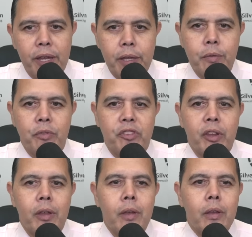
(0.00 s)
waves,
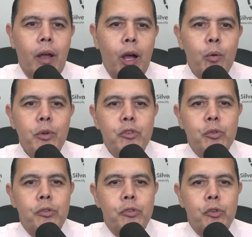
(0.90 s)
how would
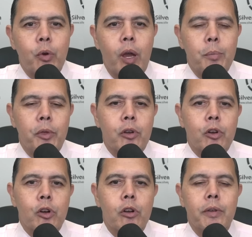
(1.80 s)
you describe the
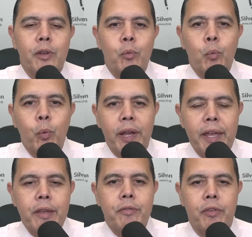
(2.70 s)
current
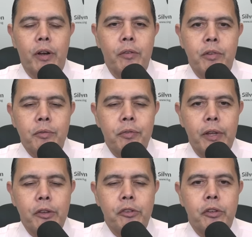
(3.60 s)
wave of
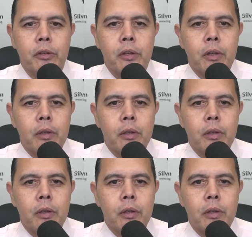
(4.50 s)
inflation?